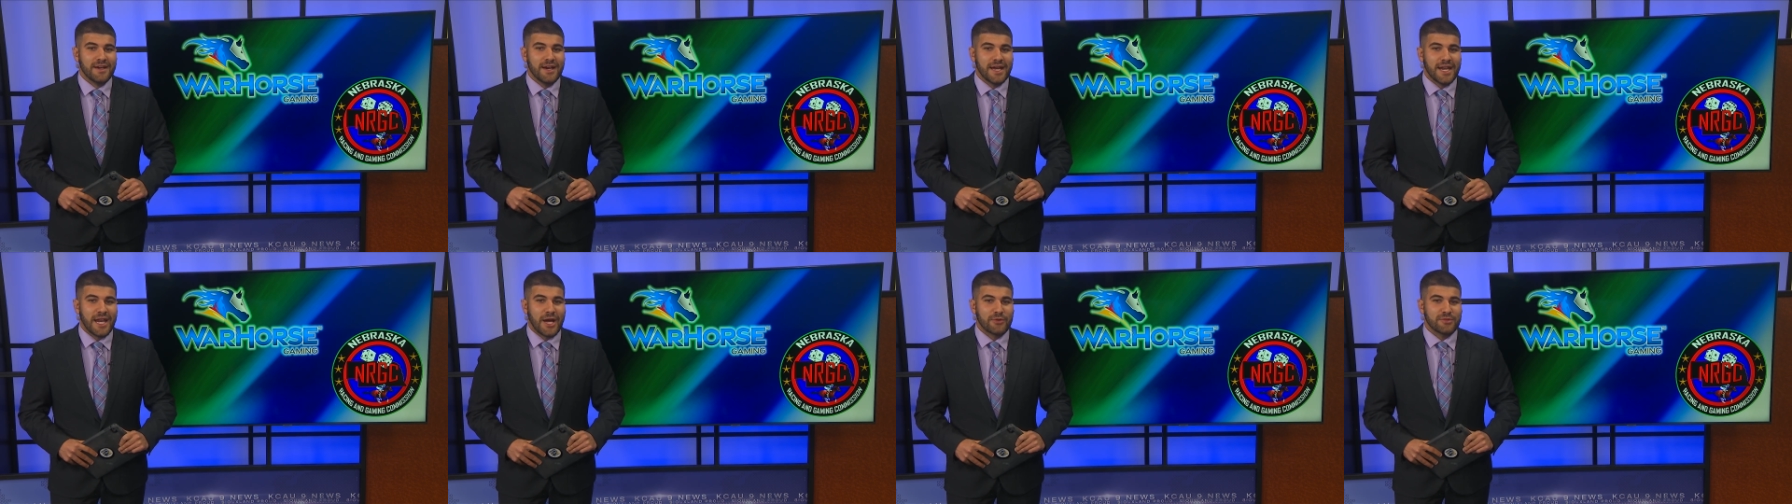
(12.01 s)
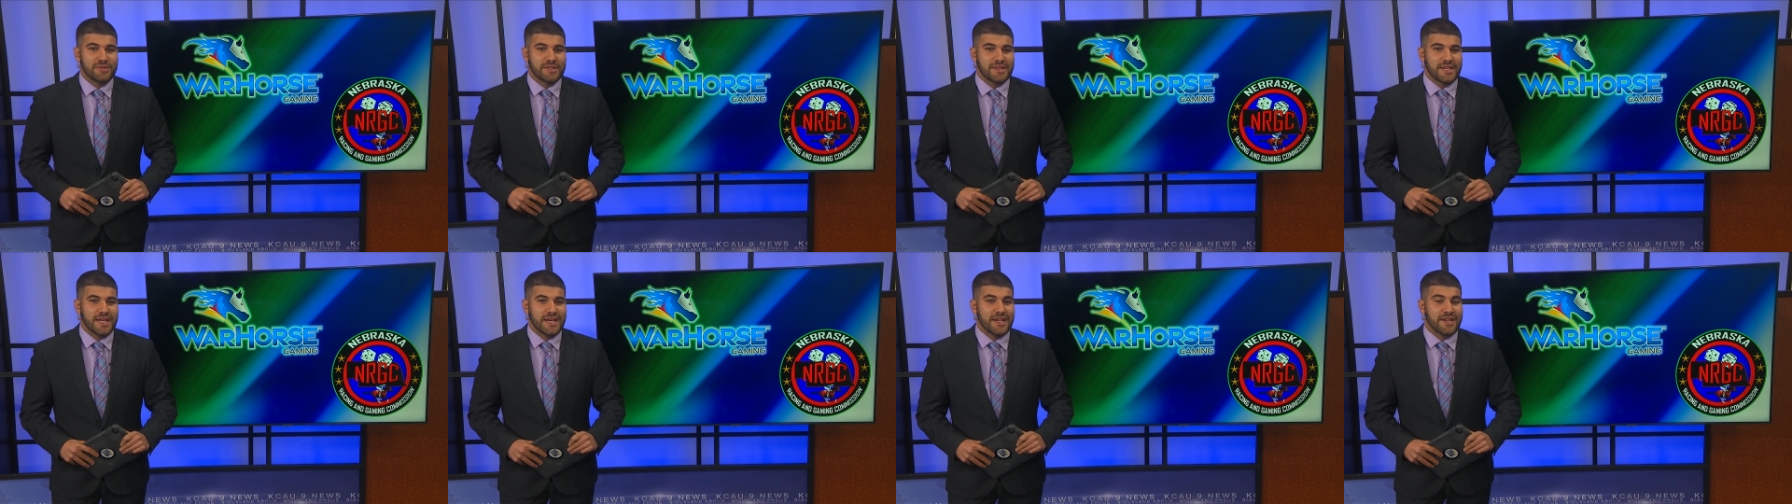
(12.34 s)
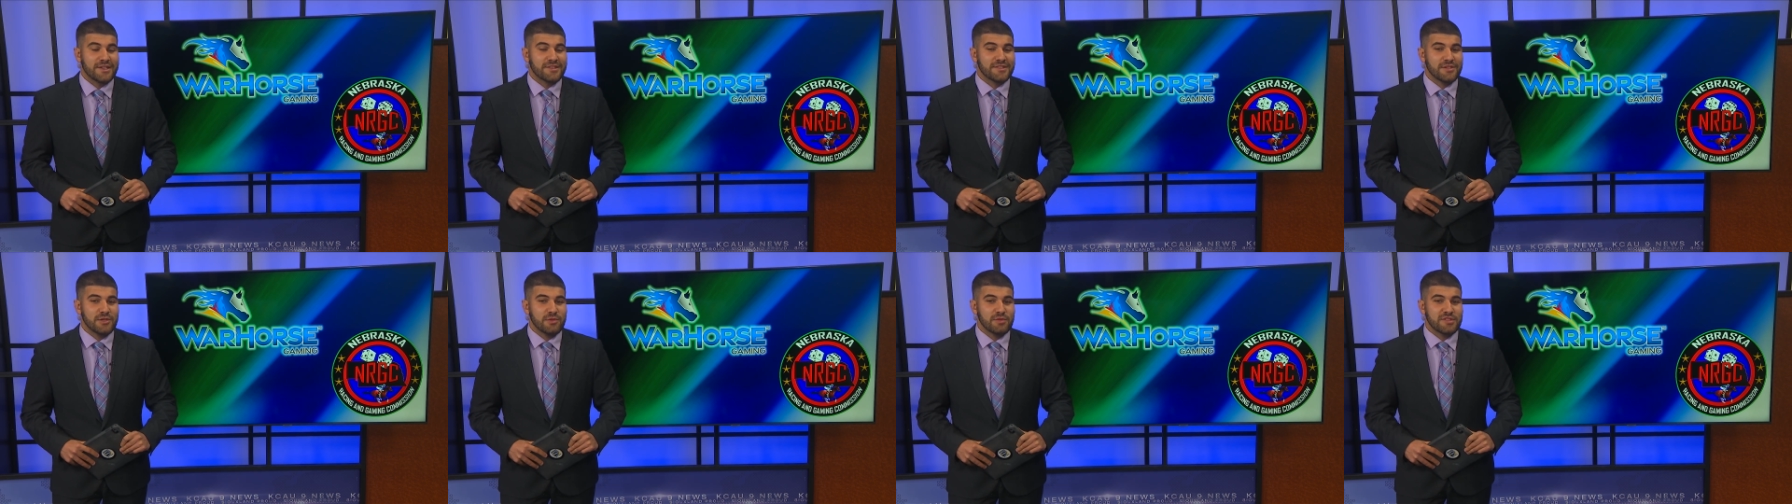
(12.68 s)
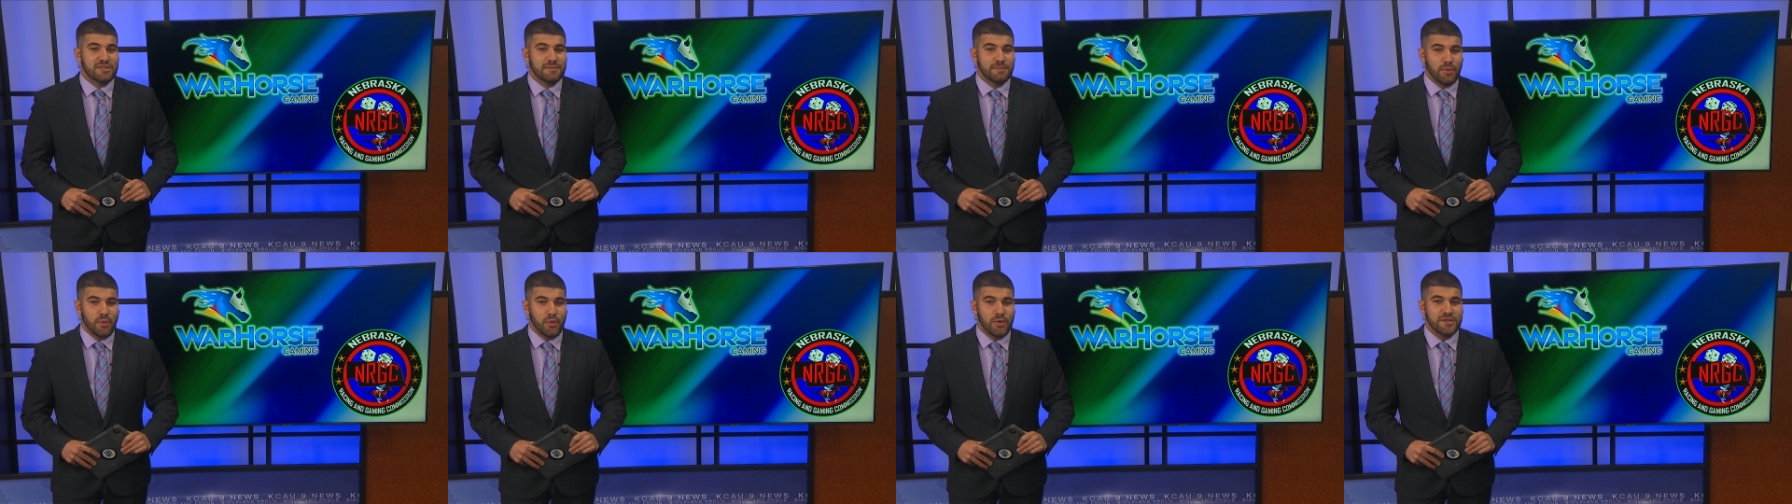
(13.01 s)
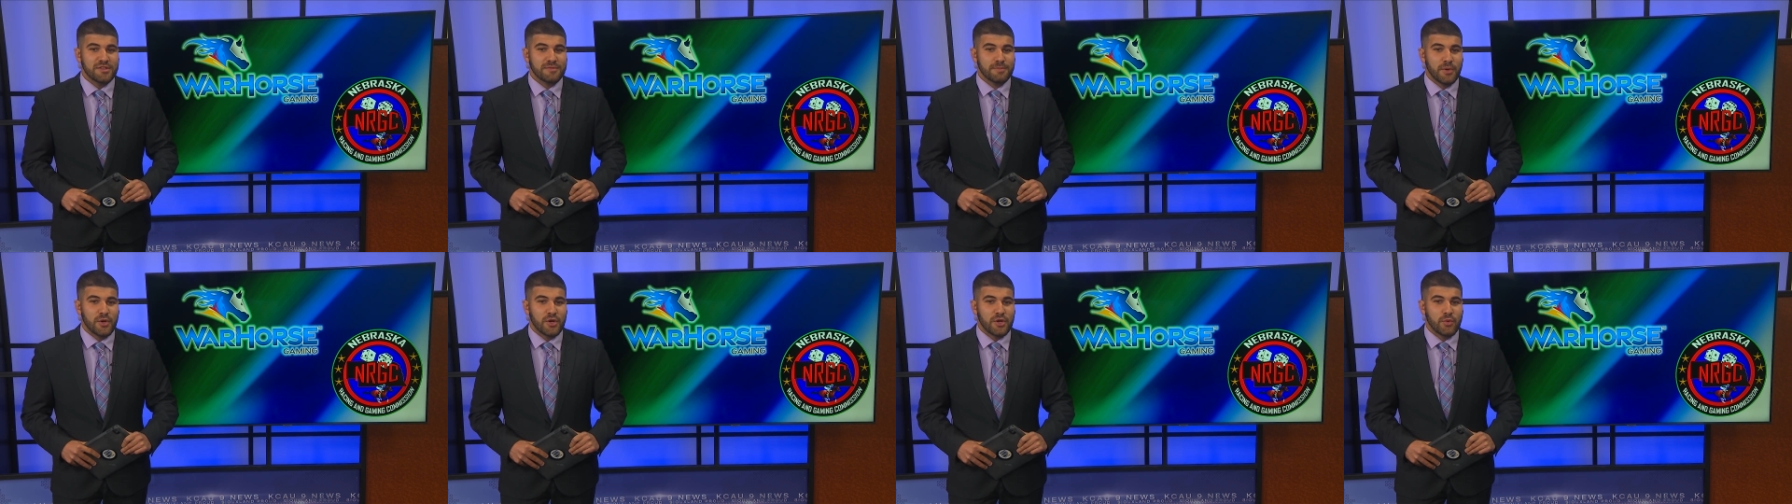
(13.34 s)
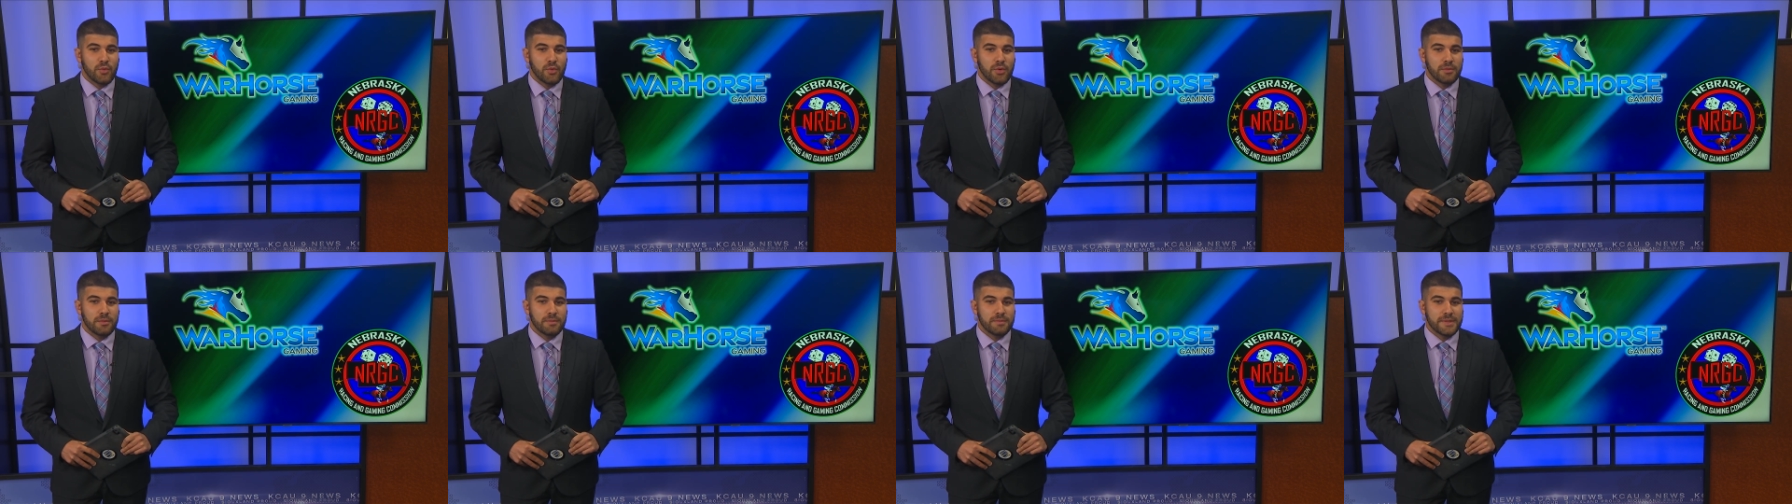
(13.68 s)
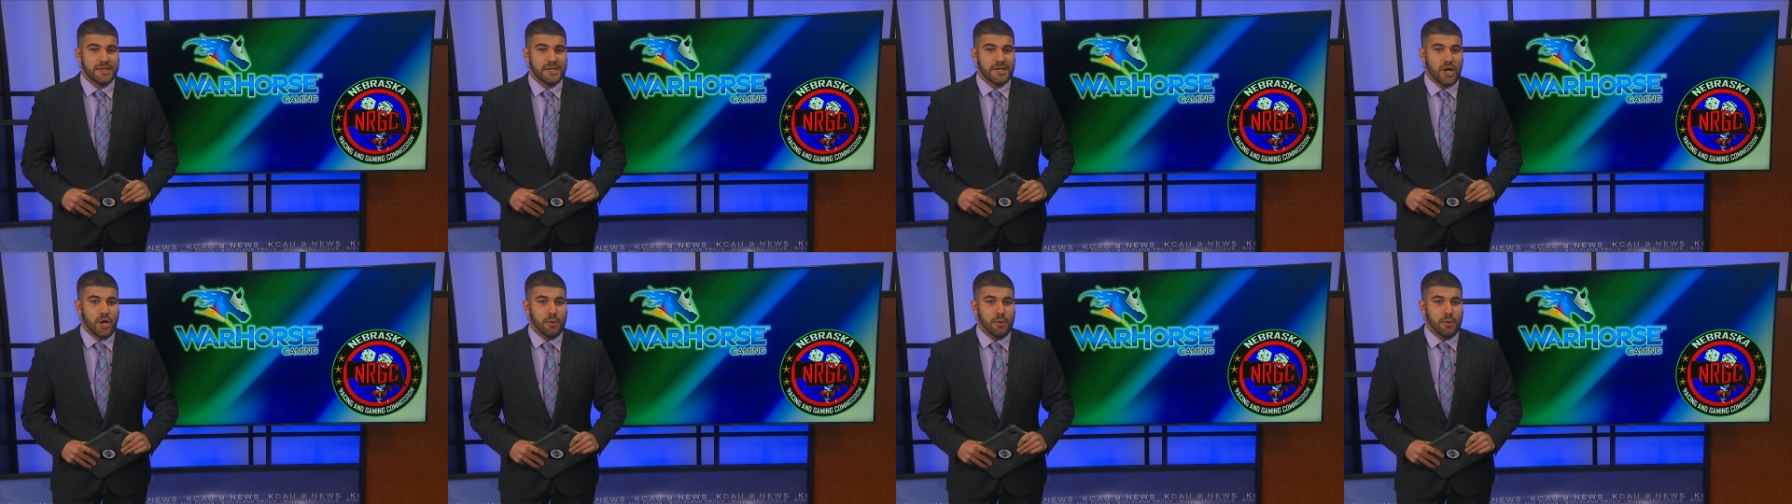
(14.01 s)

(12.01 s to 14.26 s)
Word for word: announcing that its new sportsbook will be